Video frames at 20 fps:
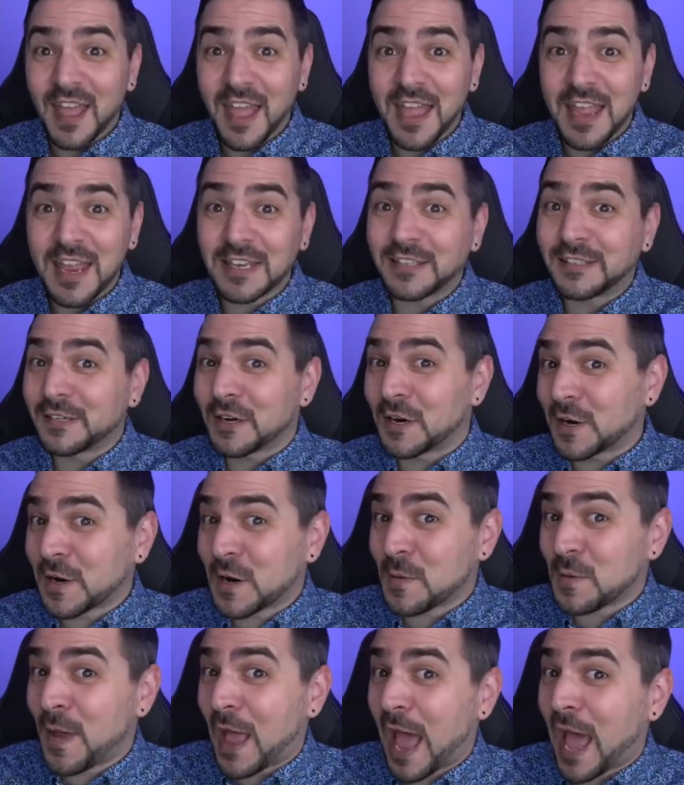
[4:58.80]
A
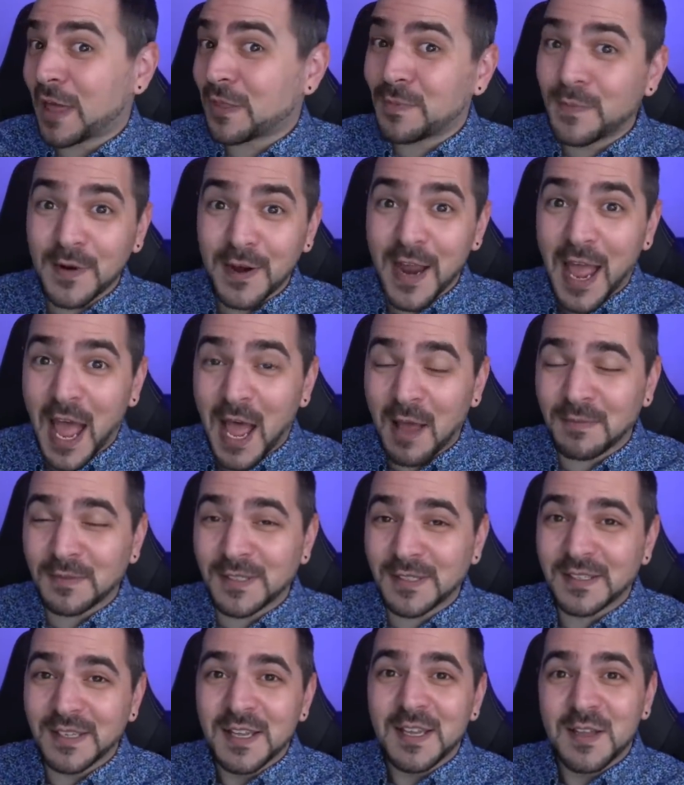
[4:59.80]
darker path,
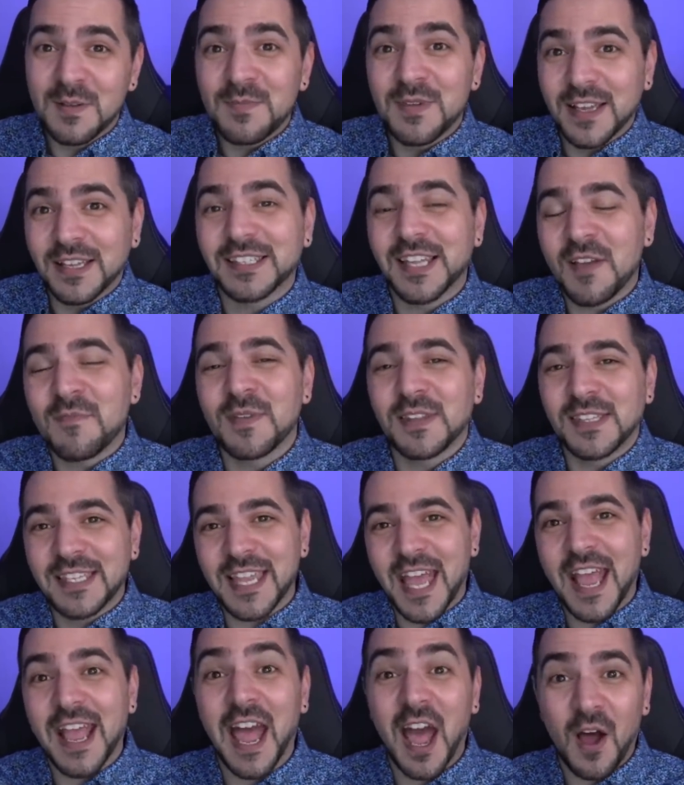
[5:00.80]
perhaps? Because I've been
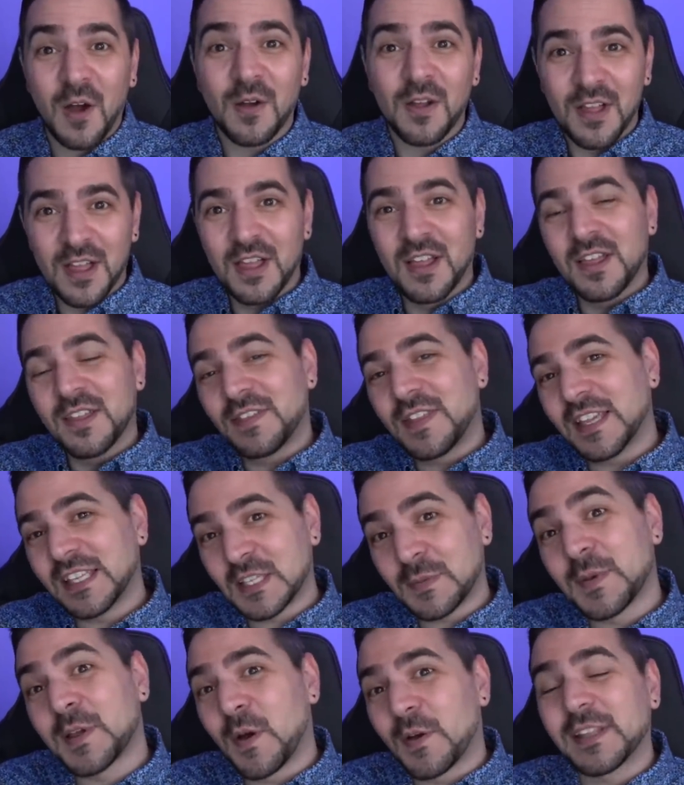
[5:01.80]
saying how
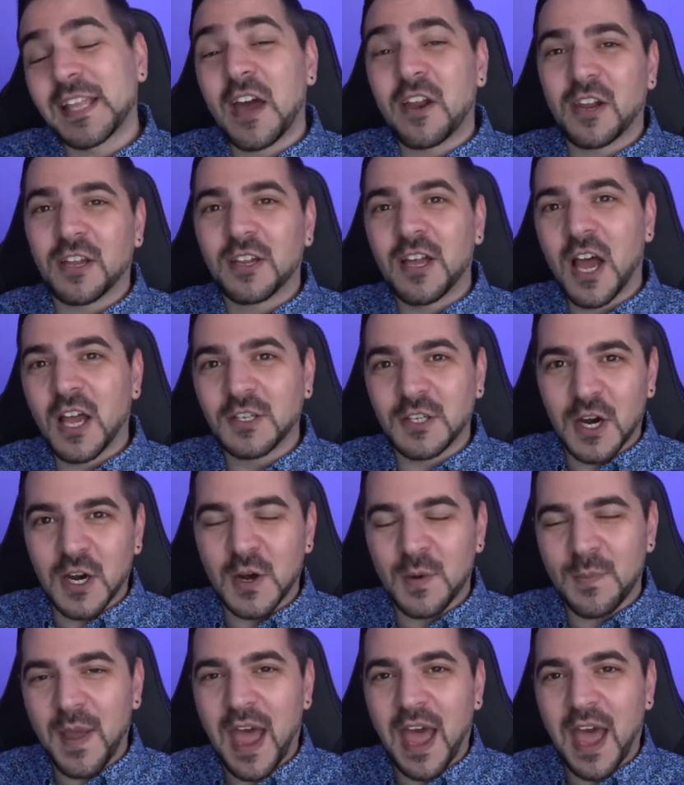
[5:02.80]
things have been going down a, a darker